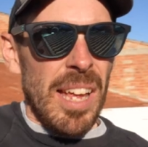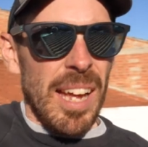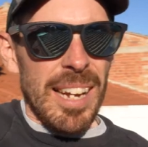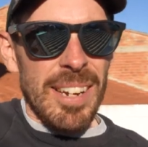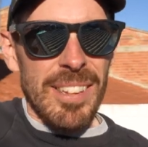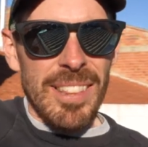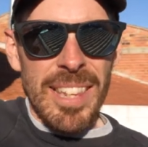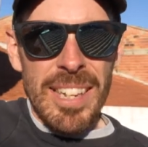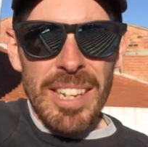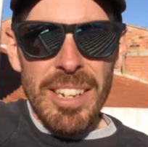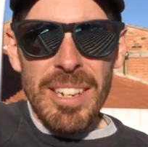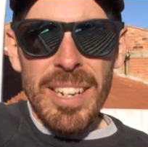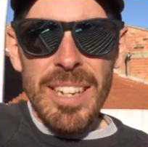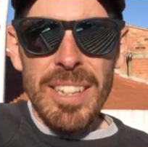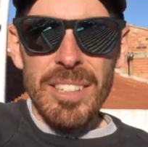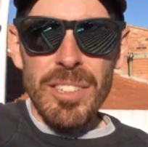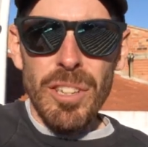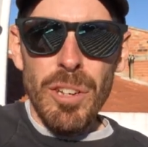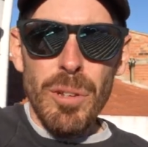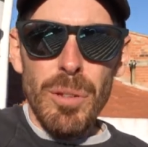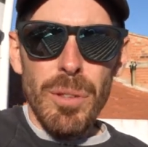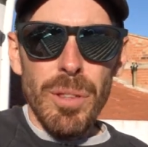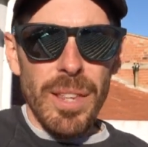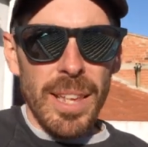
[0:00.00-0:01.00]
I think you need
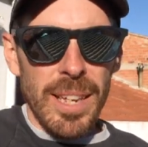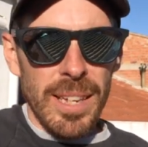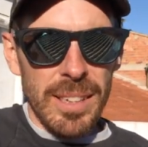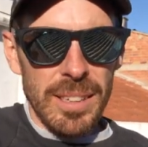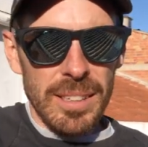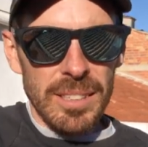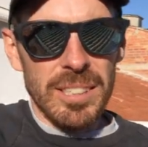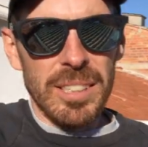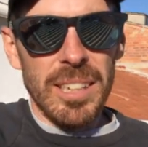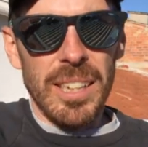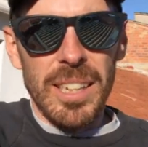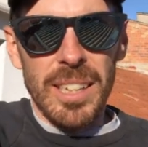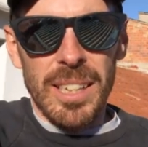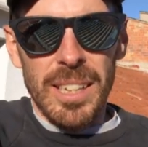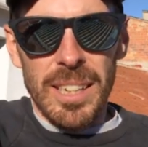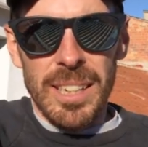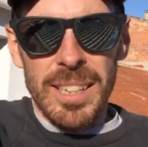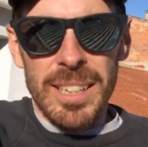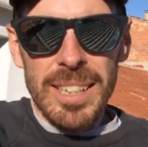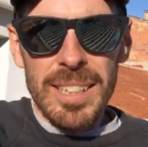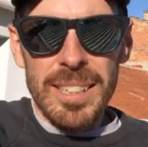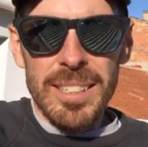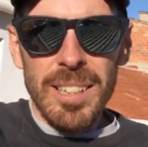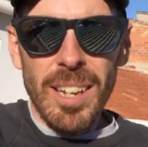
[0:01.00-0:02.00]
two things.
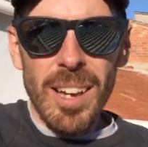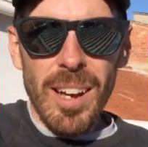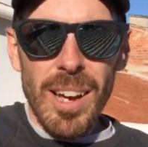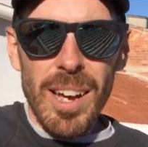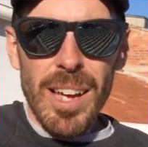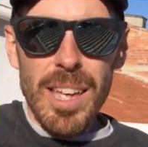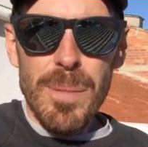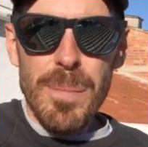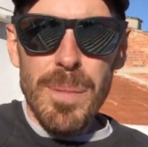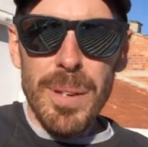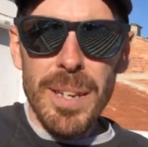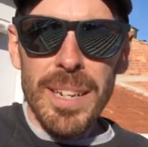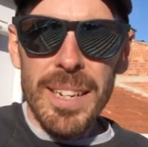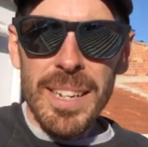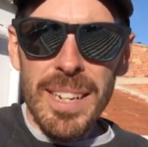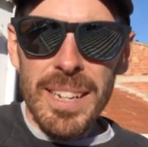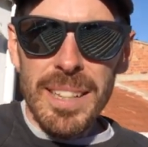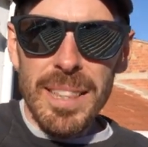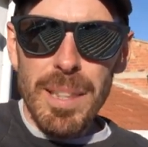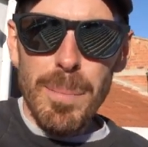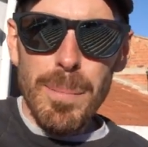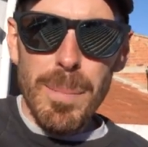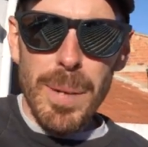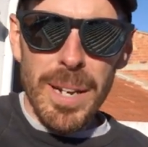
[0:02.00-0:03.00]
You need time and you
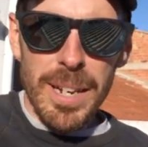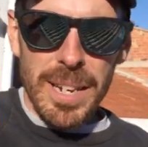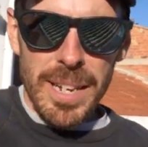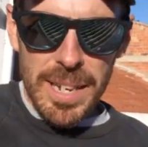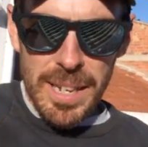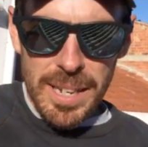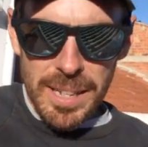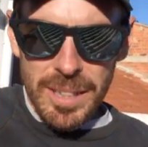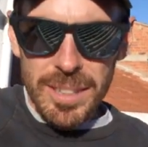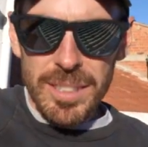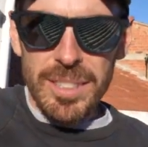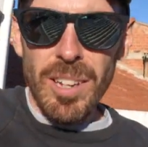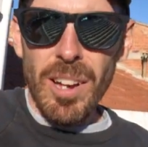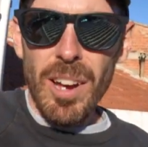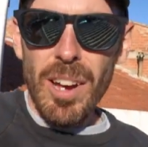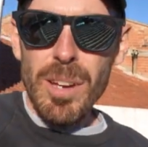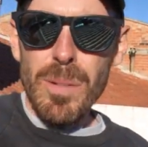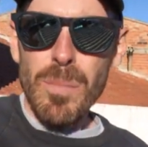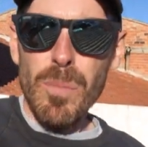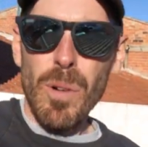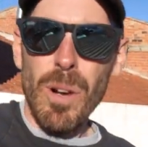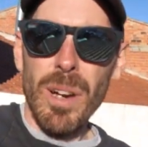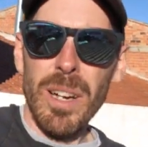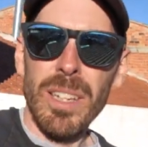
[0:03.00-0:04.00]
need the money.
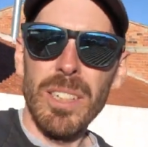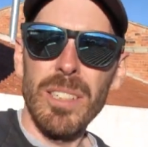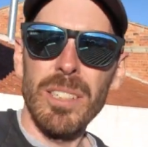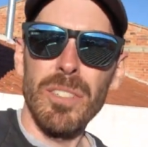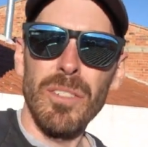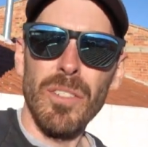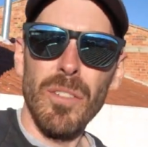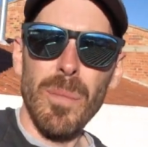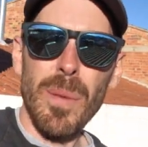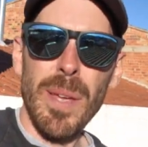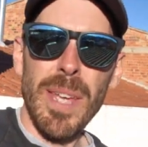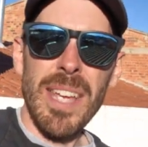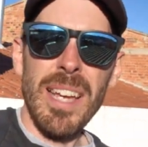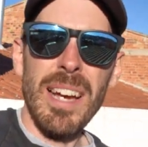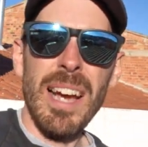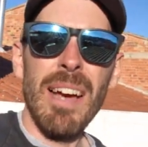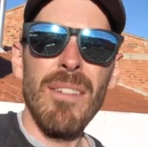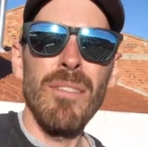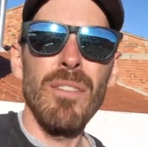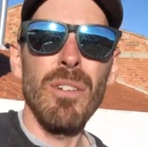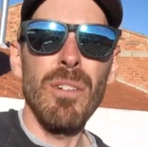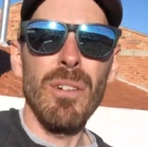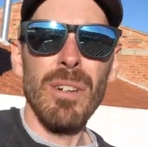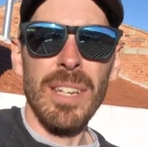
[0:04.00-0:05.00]
Time-wise, for me, I
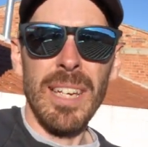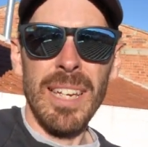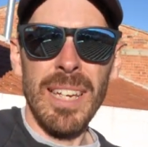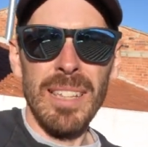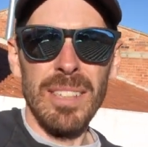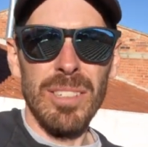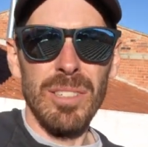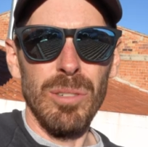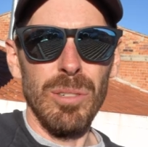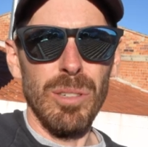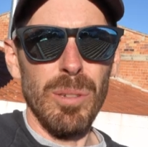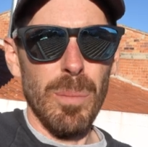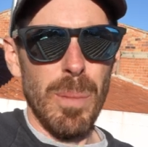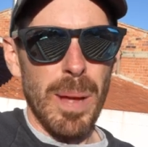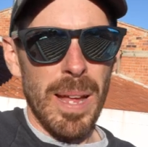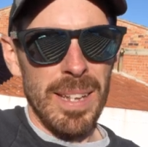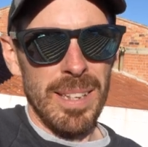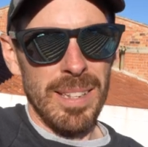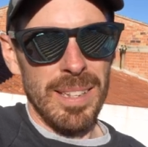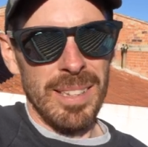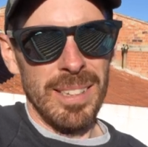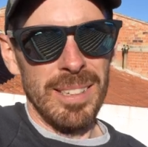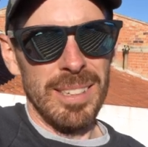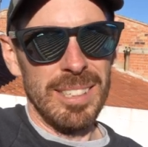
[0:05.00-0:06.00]
haven't got kids or
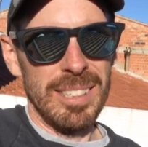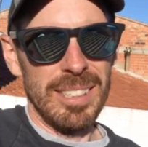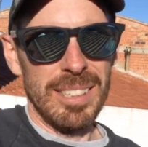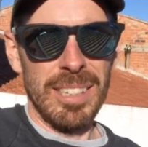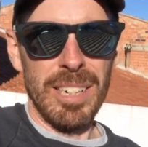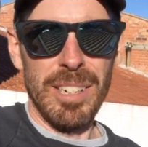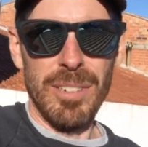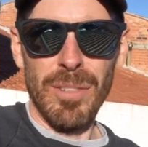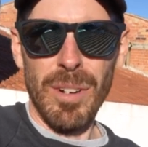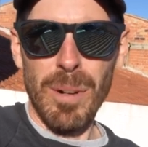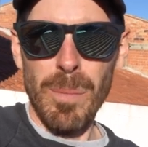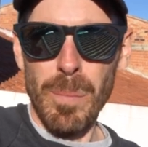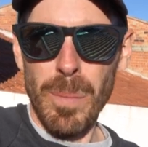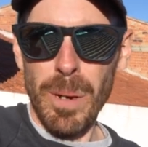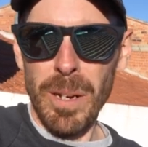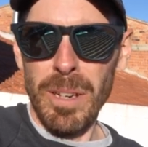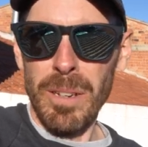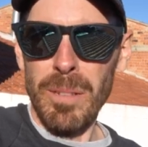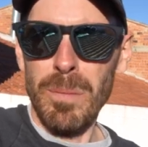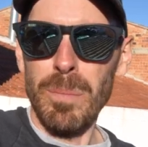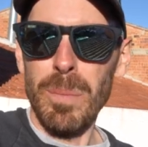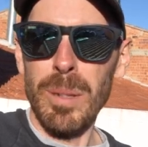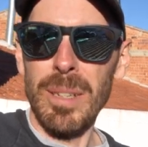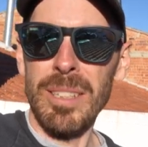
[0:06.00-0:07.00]
dependents and I run my
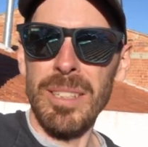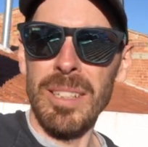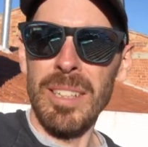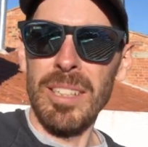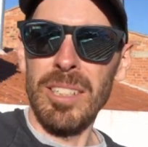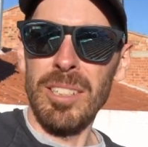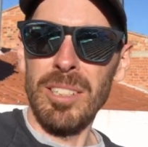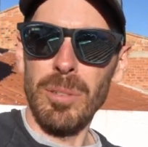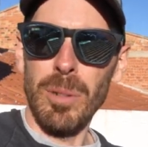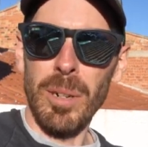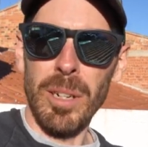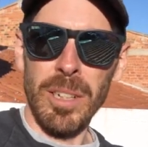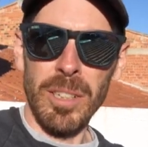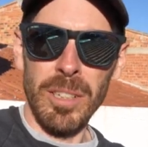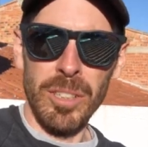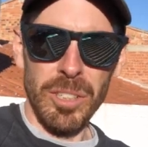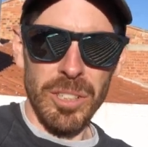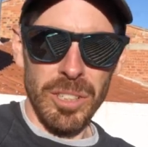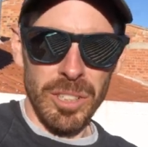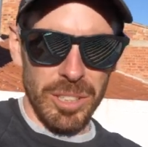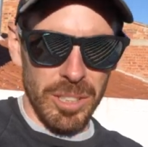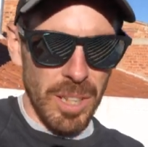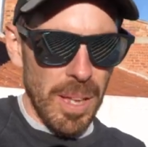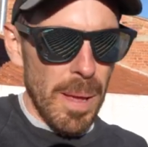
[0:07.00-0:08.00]
own business, so I can
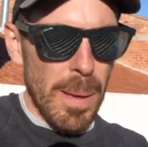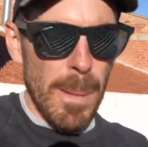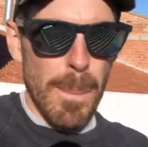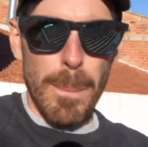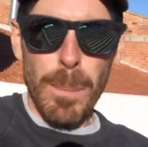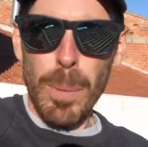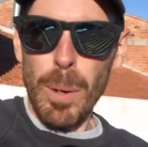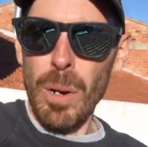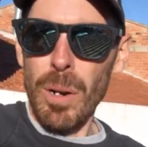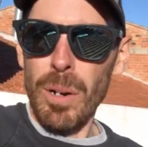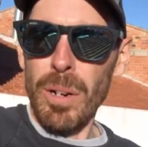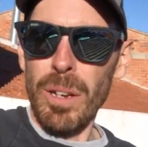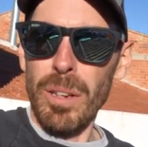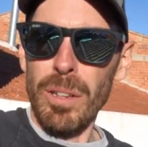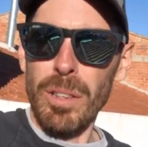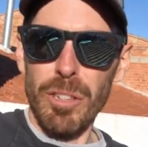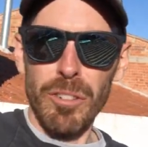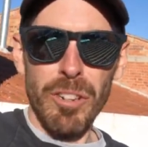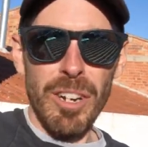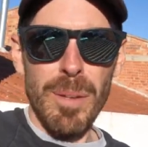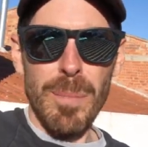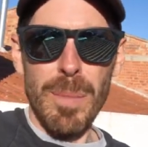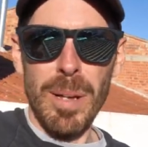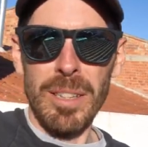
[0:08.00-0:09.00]
just block
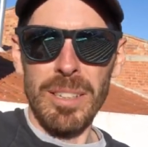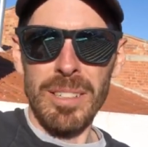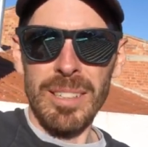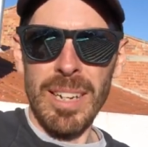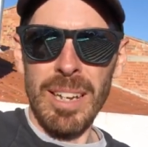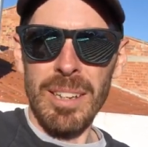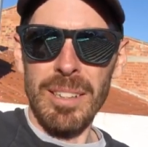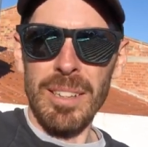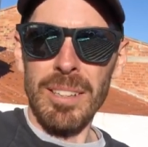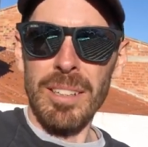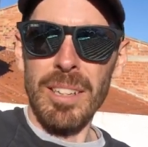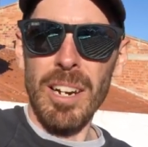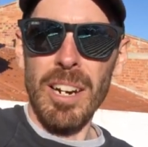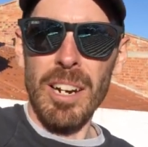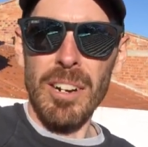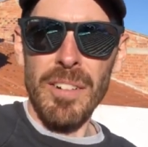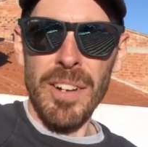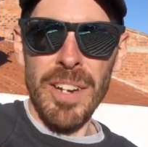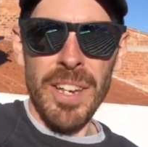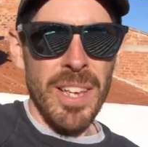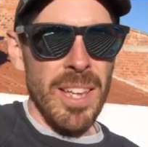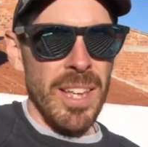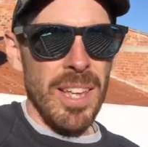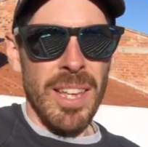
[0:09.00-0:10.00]
3 months out of the
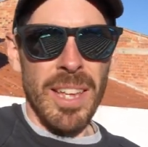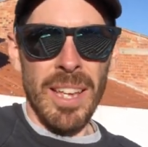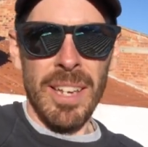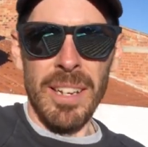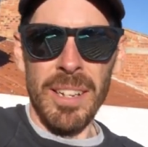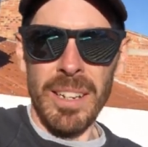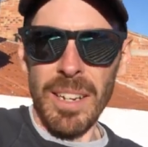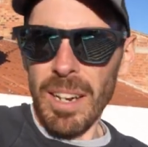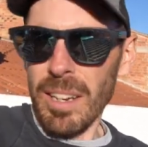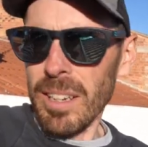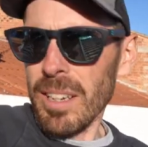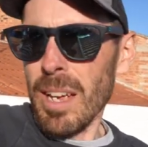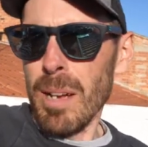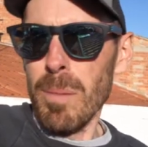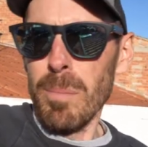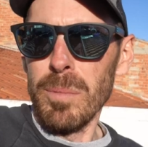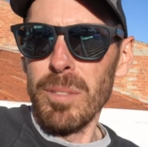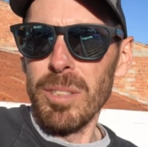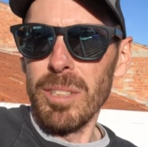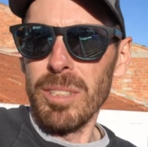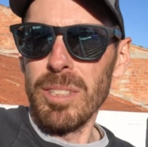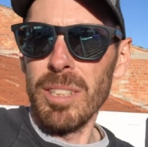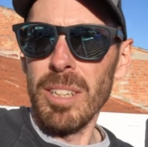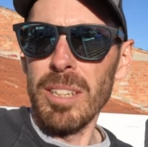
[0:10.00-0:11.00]
diary and come
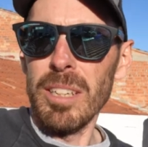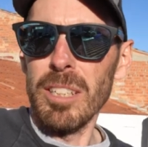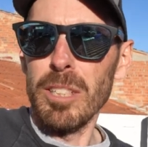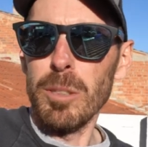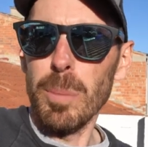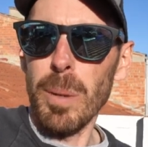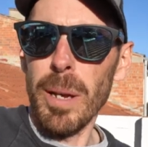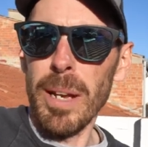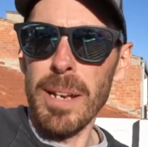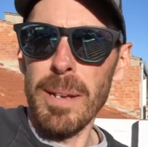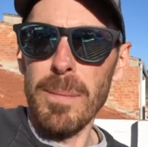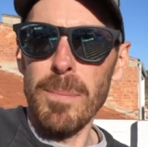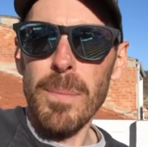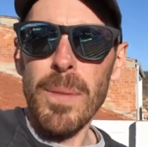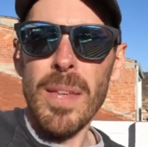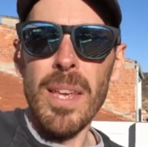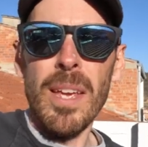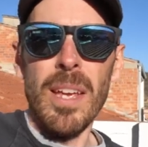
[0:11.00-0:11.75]
to sunny Spain.